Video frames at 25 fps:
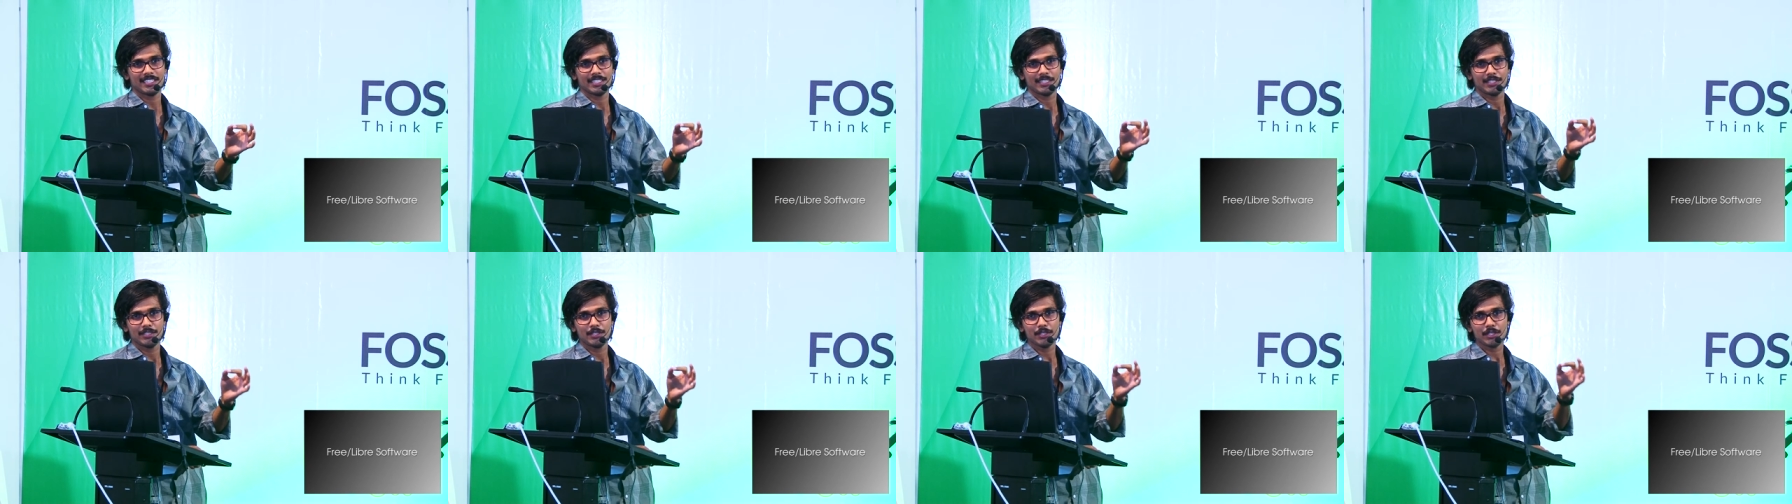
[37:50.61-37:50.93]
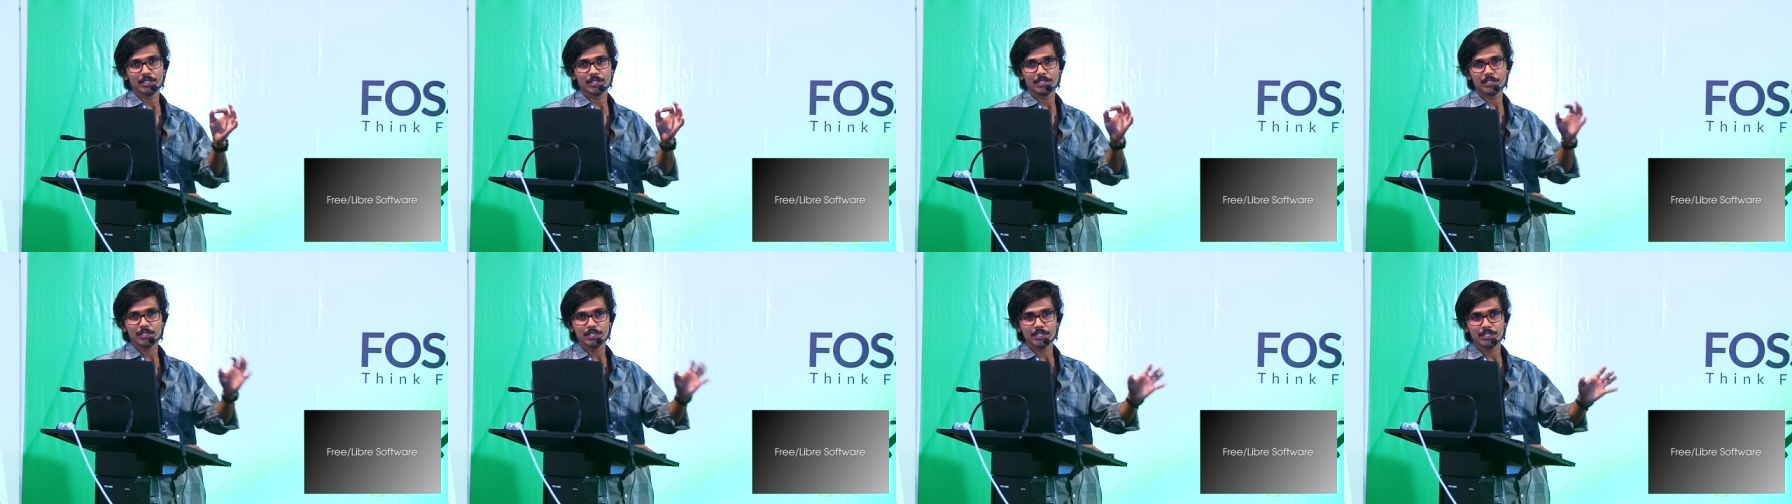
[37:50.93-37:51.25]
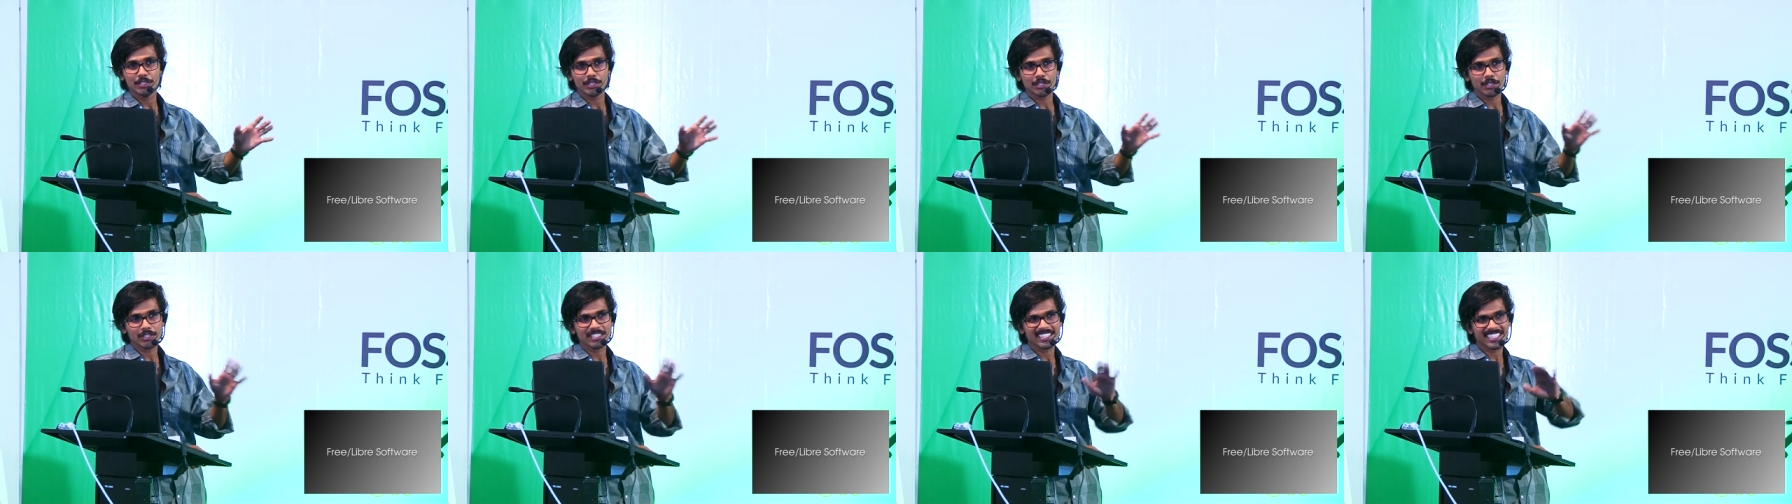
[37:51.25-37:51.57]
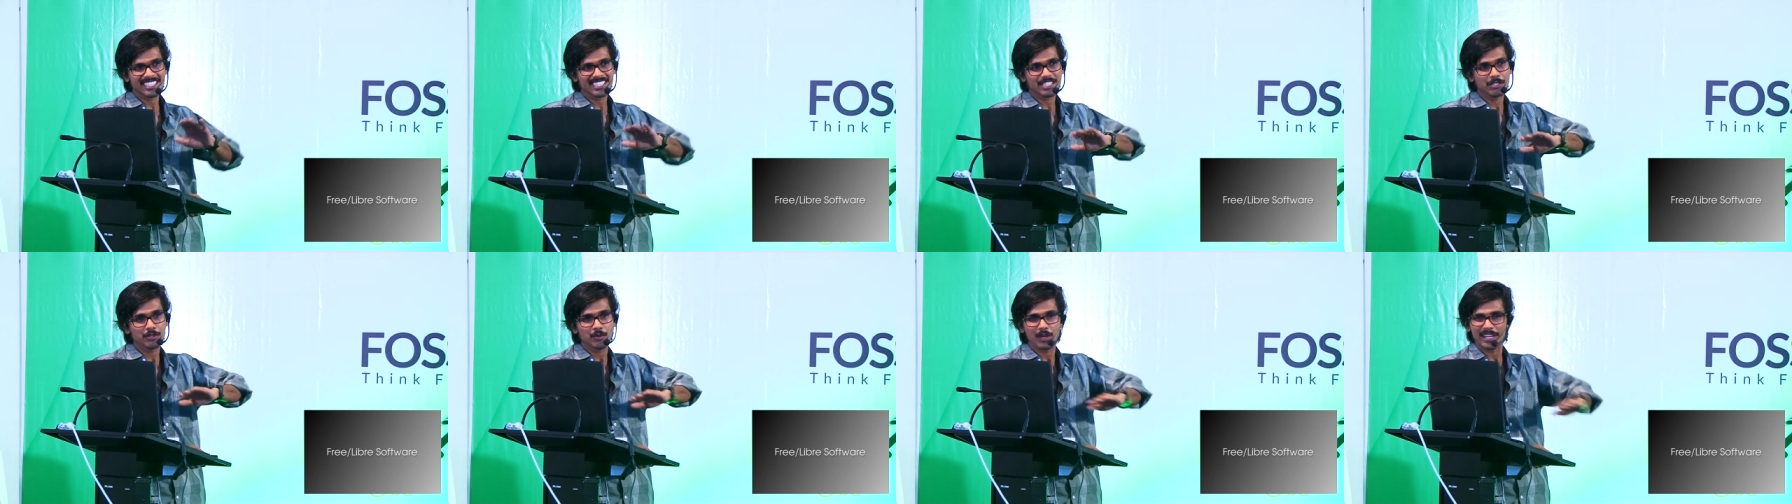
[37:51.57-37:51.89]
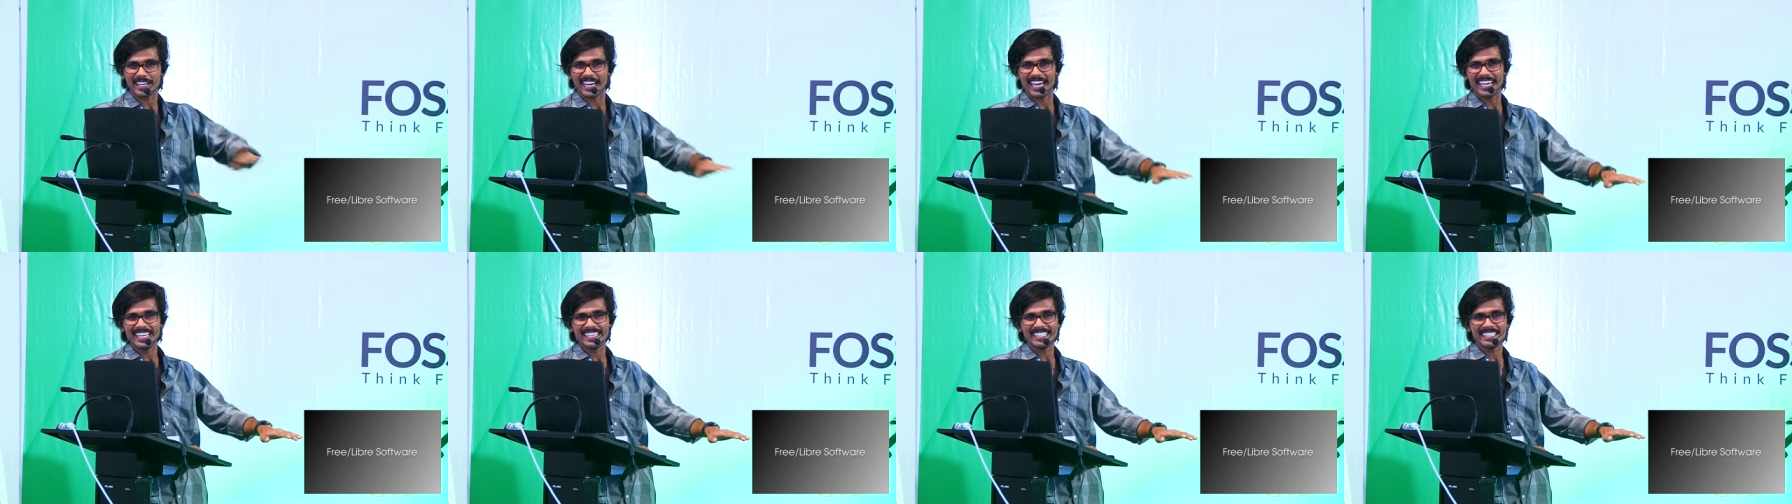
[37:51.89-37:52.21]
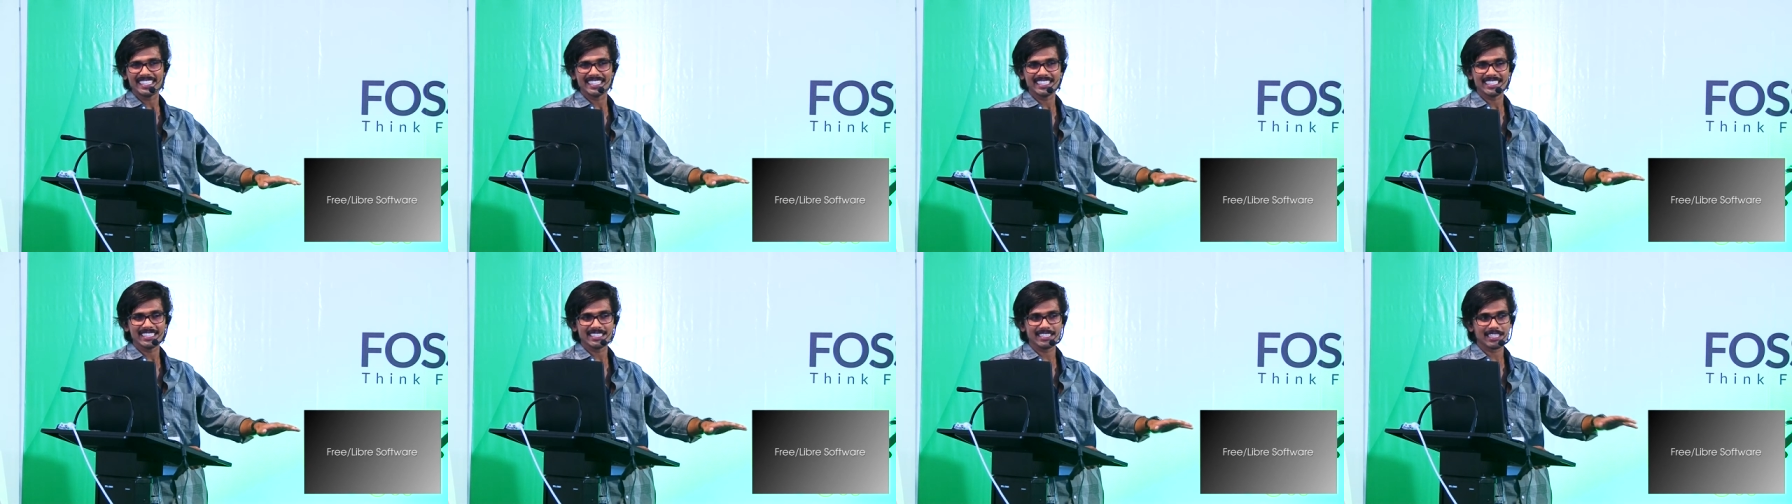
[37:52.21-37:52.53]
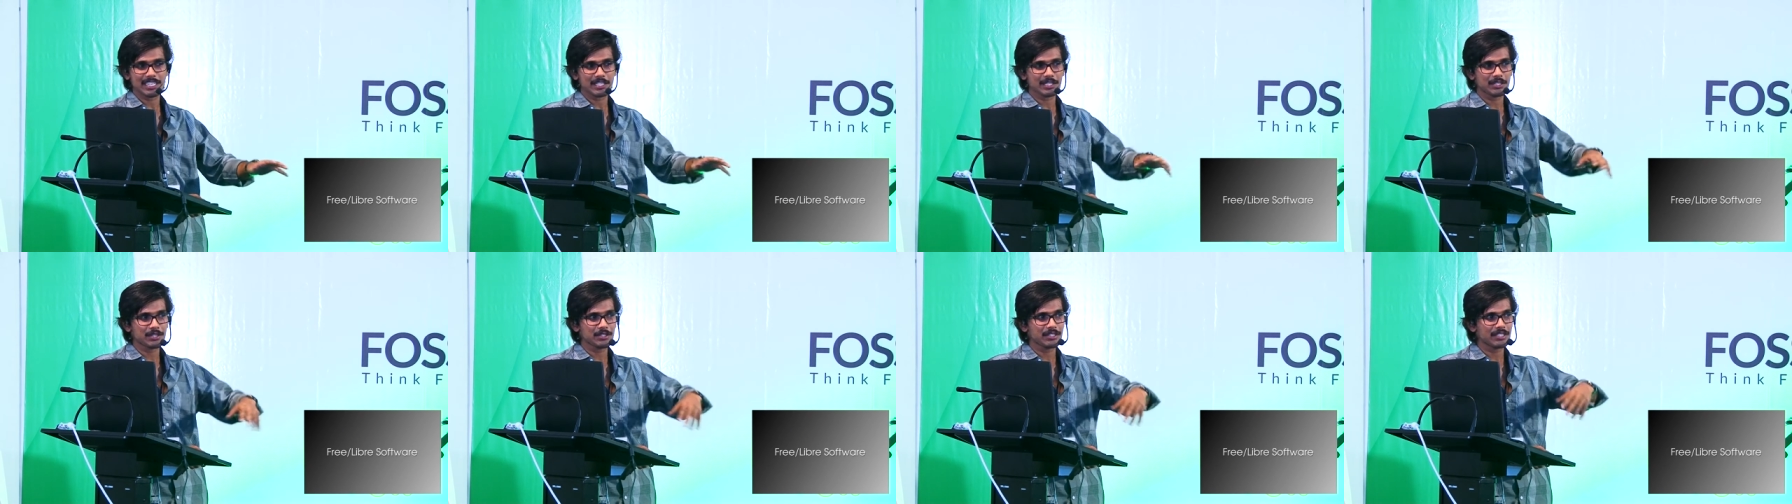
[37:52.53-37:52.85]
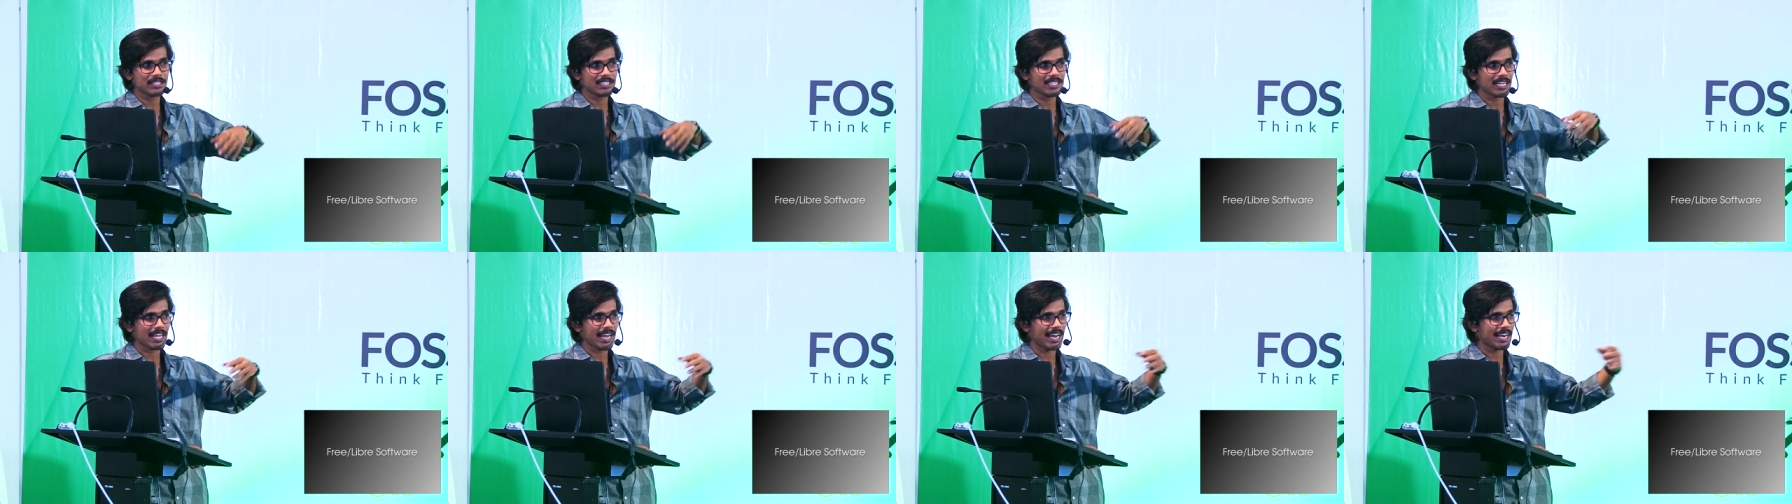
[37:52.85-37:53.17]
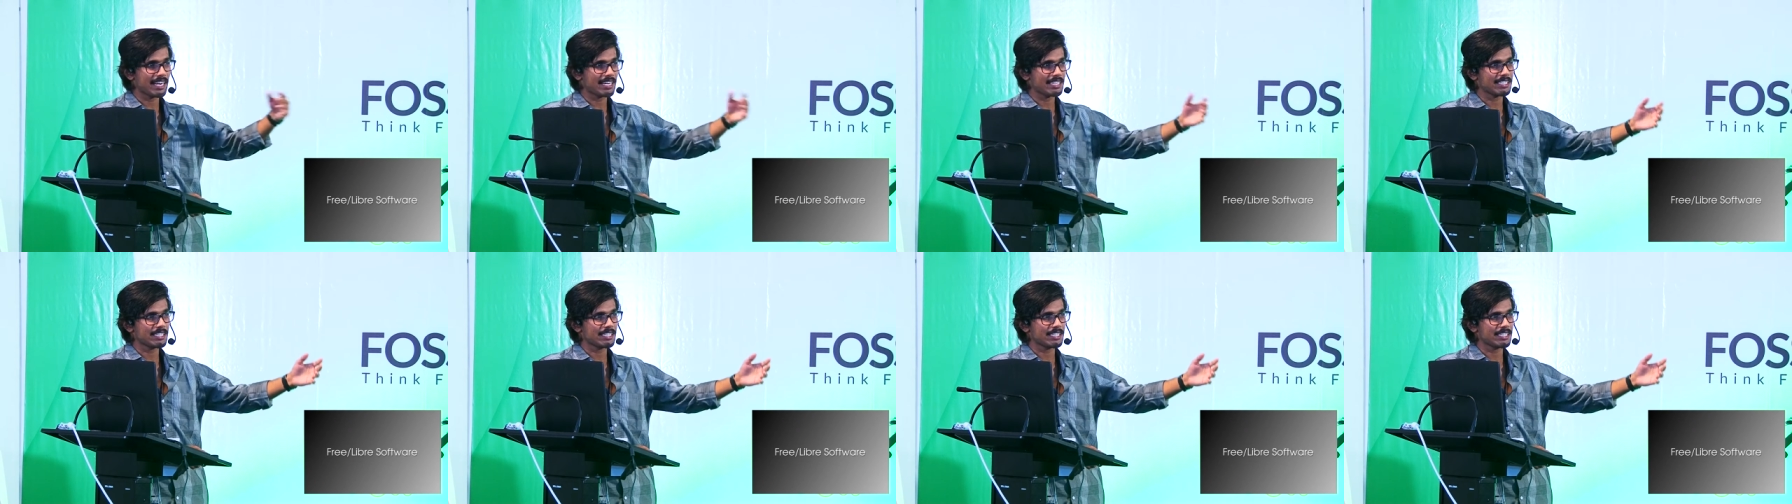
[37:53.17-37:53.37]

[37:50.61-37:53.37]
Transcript: You, it's not just you are editing it or you are uh,